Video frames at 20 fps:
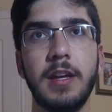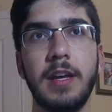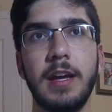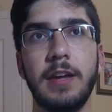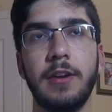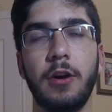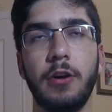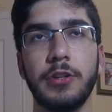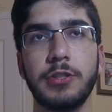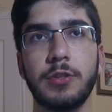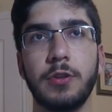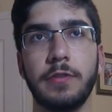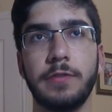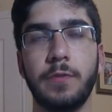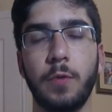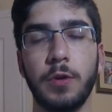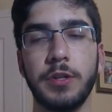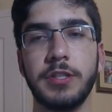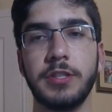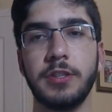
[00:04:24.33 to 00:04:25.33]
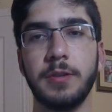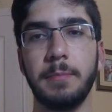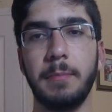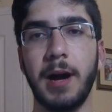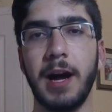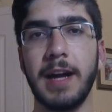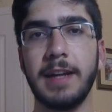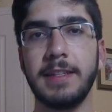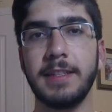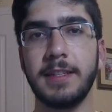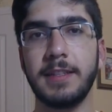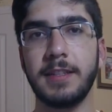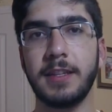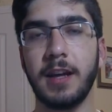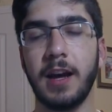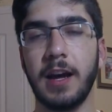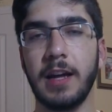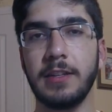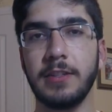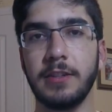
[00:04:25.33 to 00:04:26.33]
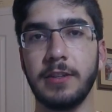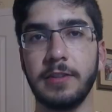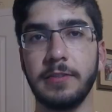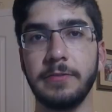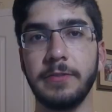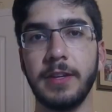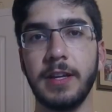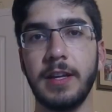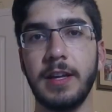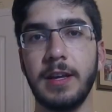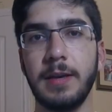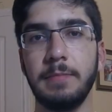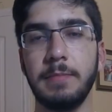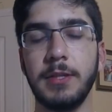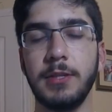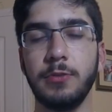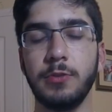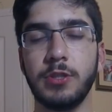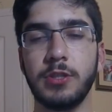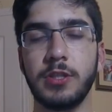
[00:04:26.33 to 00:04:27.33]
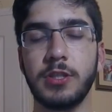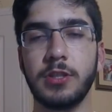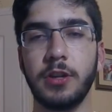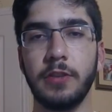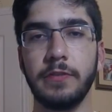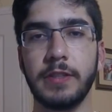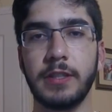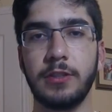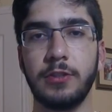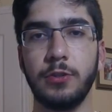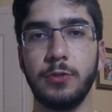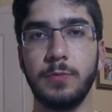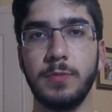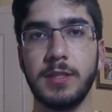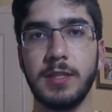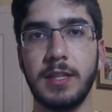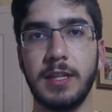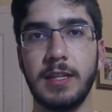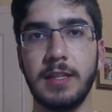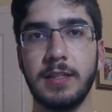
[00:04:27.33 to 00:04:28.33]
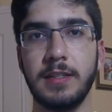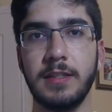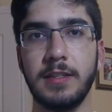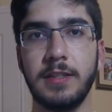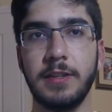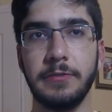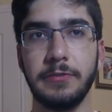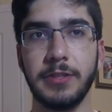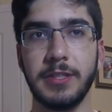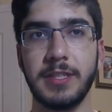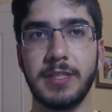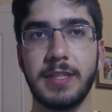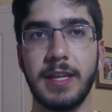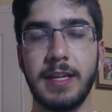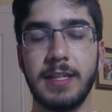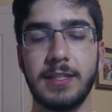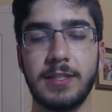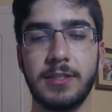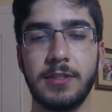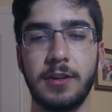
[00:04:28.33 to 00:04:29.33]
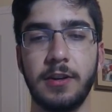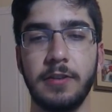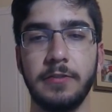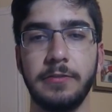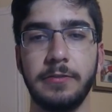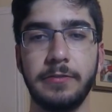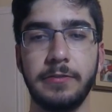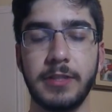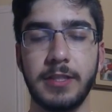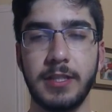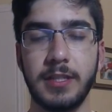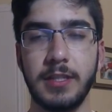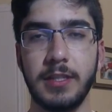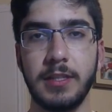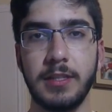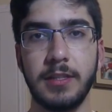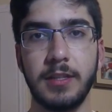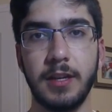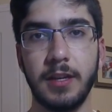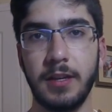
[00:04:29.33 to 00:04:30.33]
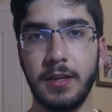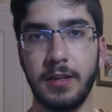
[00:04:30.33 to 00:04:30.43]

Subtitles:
and also to force your mind to kind of be used to solving cubes in different states of fatigue,